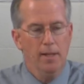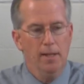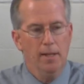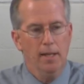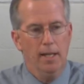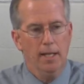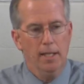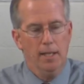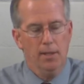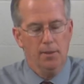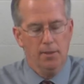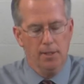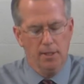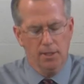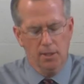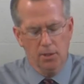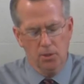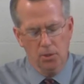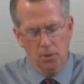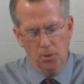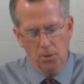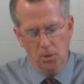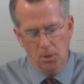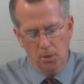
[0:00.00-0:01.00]
anything
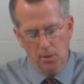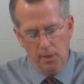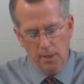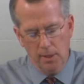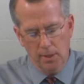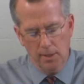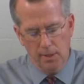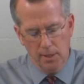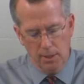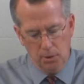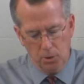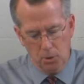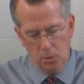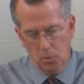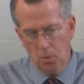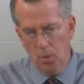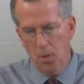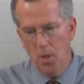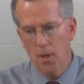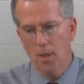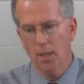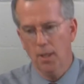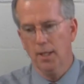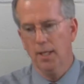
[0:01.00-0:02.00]
that you're doing that's
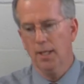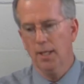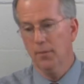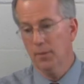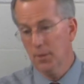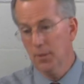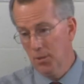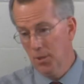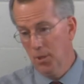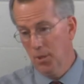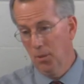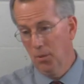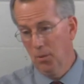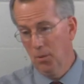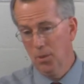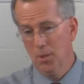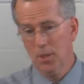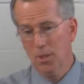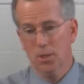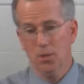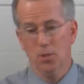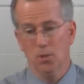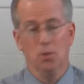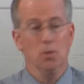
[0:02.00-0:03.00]
wrong, even as our Lord
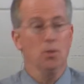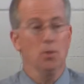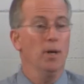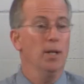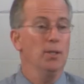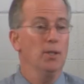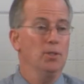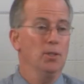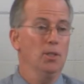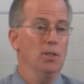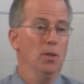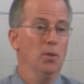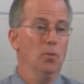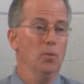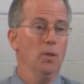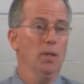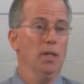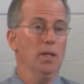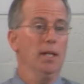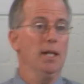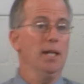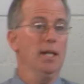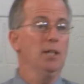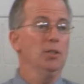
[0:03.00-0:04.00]
Jesus Christ said on one
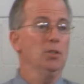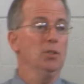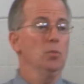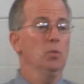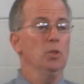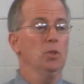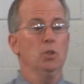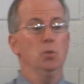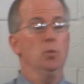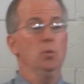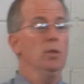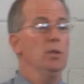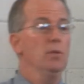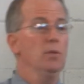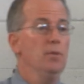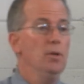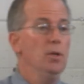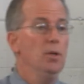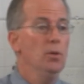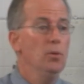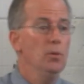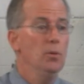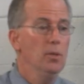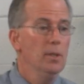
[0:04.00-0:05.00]
occasion, "Which one of
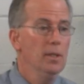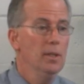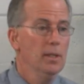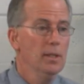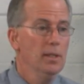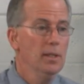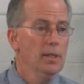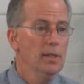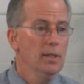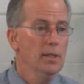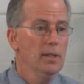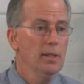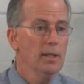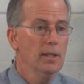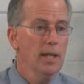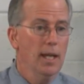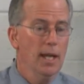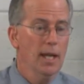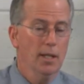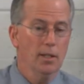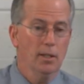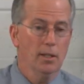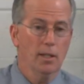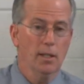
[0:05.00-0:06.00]
you
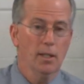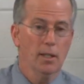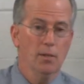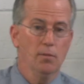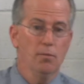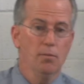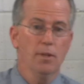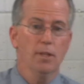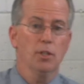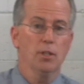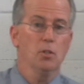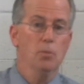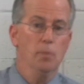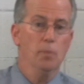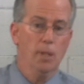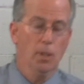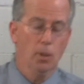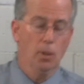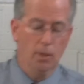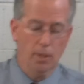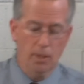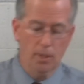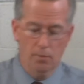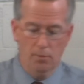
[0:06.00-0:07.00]
can convict me
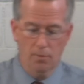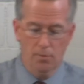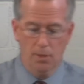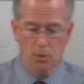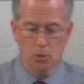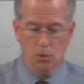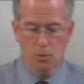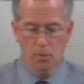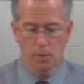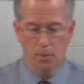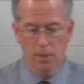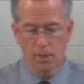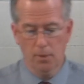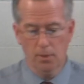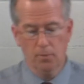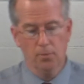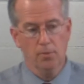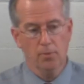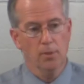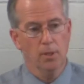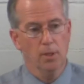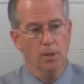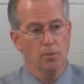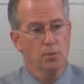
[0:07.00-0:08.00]
or convince me of
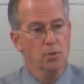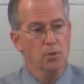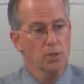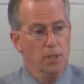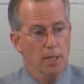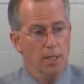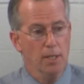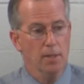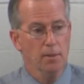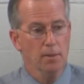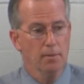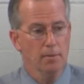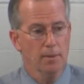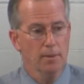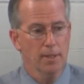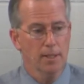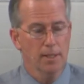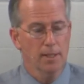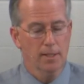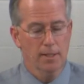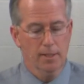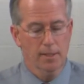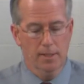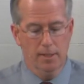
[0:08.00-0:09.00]
sin?"
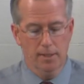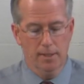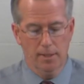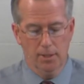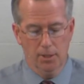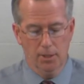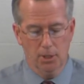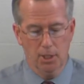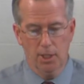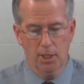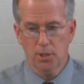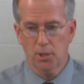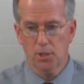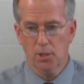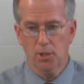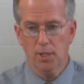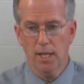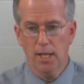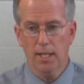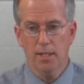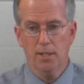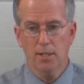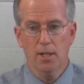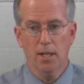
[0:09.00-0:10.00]
Jesus
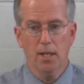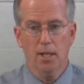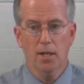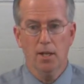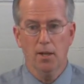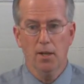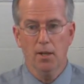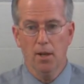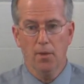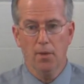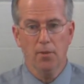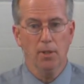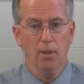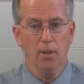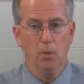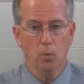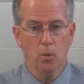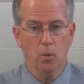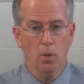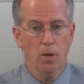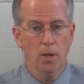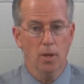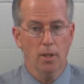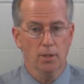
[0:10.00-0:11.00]
had done nothing
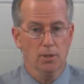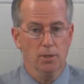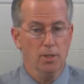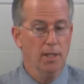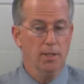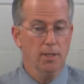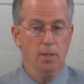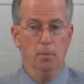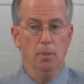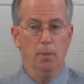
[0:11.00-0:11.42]
wrong. It's not that